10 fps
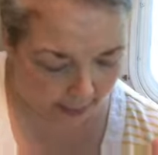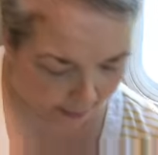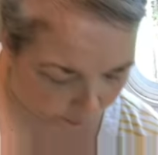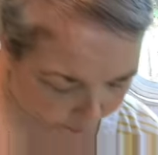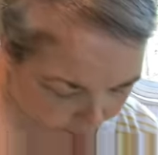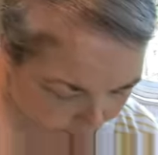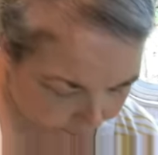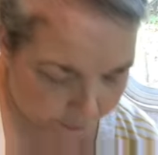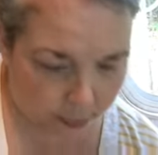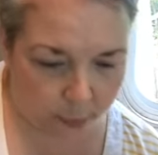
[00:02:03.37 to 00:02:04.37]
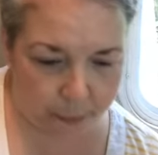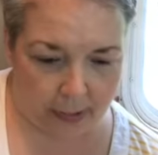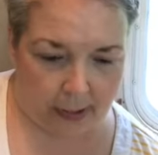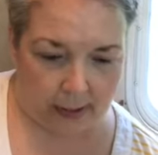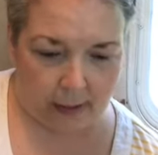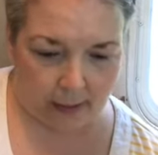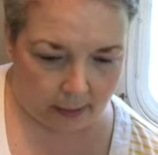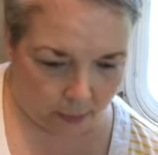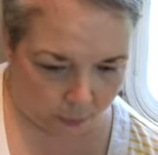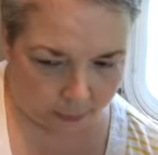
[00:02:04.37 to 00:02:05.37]
out of the bag.
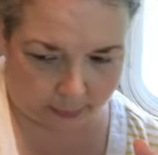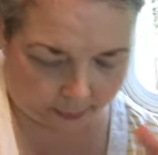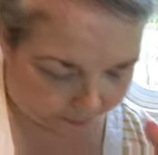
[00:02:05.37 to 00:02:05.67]
Hold on.